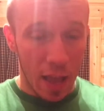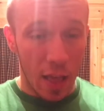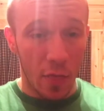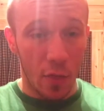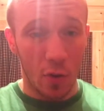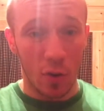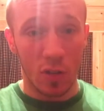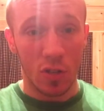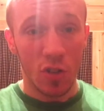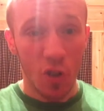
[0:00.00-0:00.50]

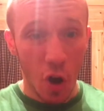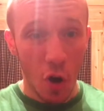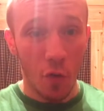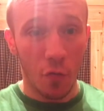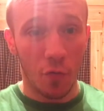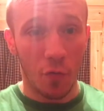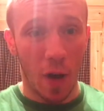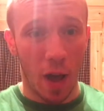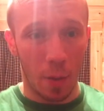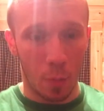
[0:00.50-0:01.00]
There's no
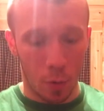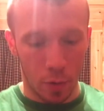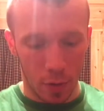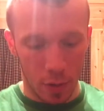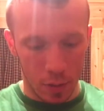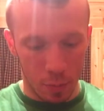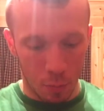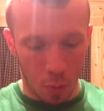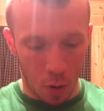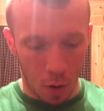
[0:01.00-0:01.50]
fiber in
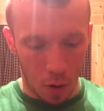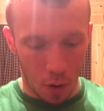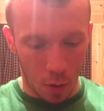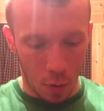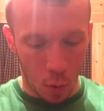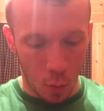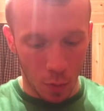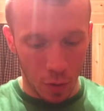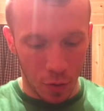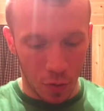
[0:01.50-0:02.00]
this bar,
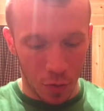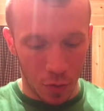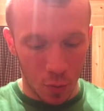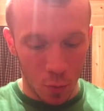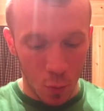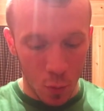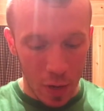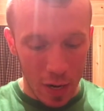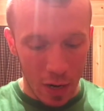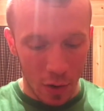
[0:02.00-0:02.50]
only
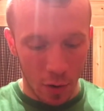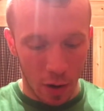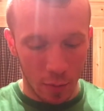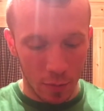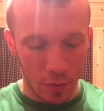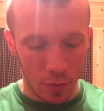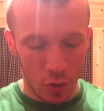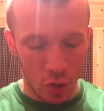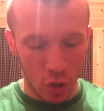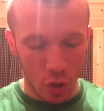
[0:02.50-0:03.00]
3
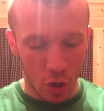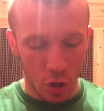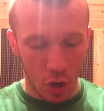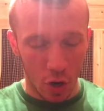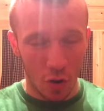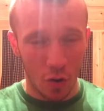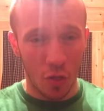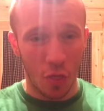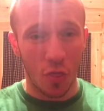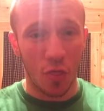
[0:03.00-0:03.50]
grams of
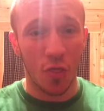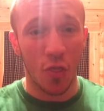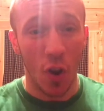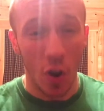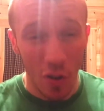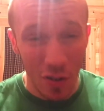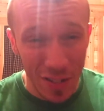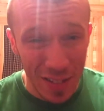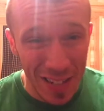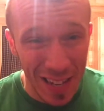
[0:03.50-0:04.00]
sugar,
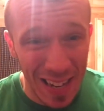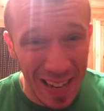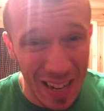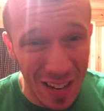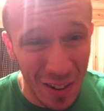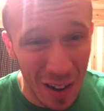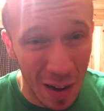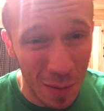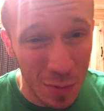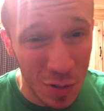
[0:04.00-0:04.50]
13
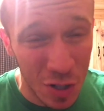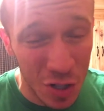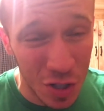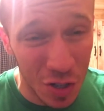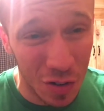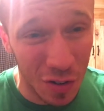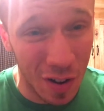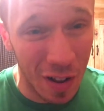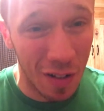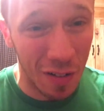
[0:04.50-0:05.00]
grams of
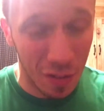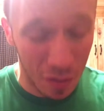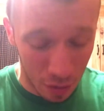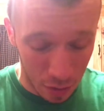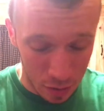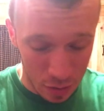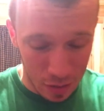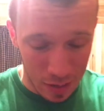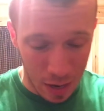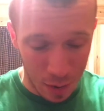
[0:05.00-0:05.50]
sugar
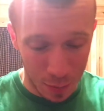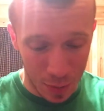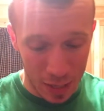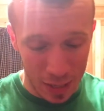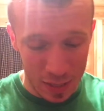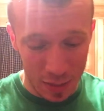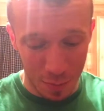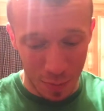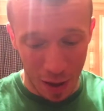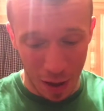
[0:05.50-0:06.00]
alcohol, so that
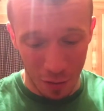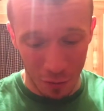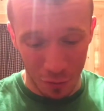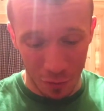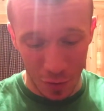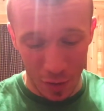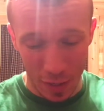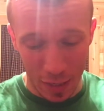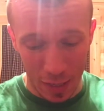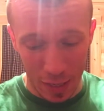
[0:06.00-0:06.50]
means about
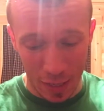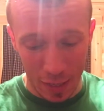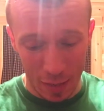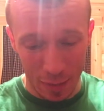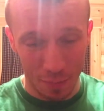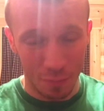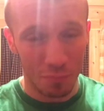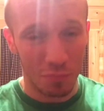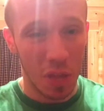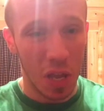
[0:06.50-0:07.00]

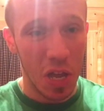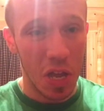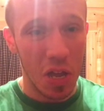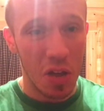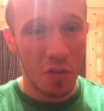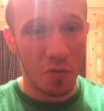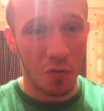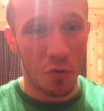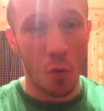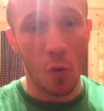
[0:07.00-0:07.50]
fucking
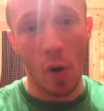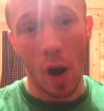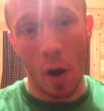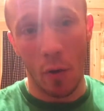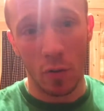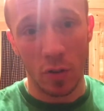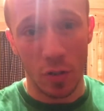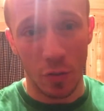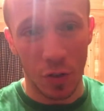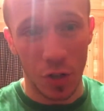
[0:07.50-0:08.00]
4
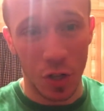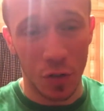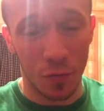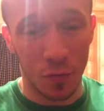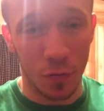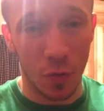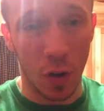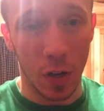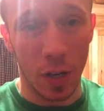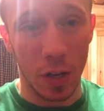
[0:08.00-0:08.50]
hours of
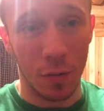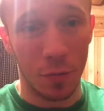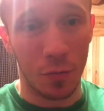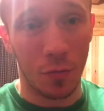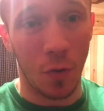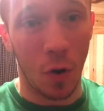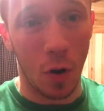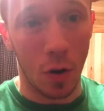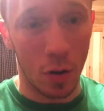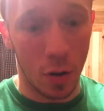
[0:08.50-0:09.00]
fucking
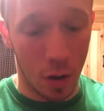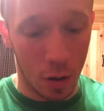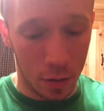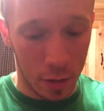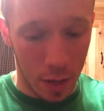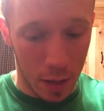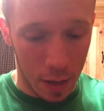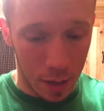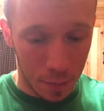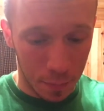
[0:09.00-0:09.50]
farting all
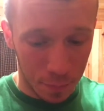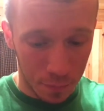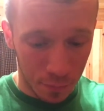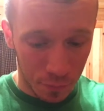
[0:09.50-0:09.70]
day.